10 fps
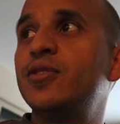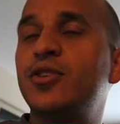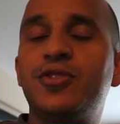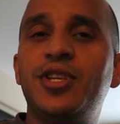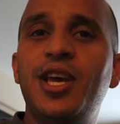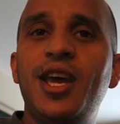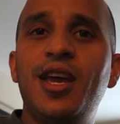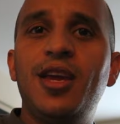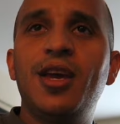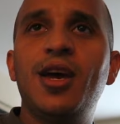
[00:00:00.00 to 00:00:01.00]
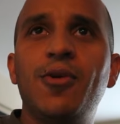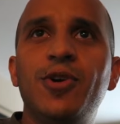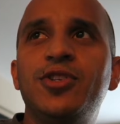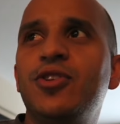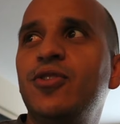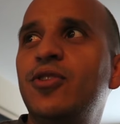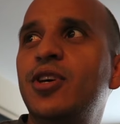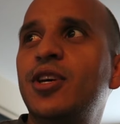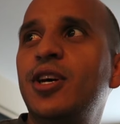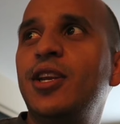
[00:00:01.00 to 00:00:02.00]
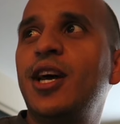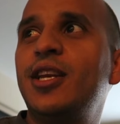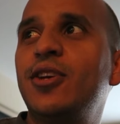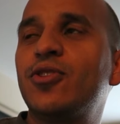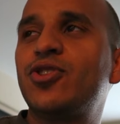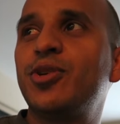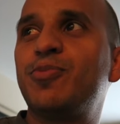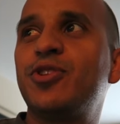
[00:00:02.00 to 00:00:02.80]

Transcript: So today I went to the Hyundai dealership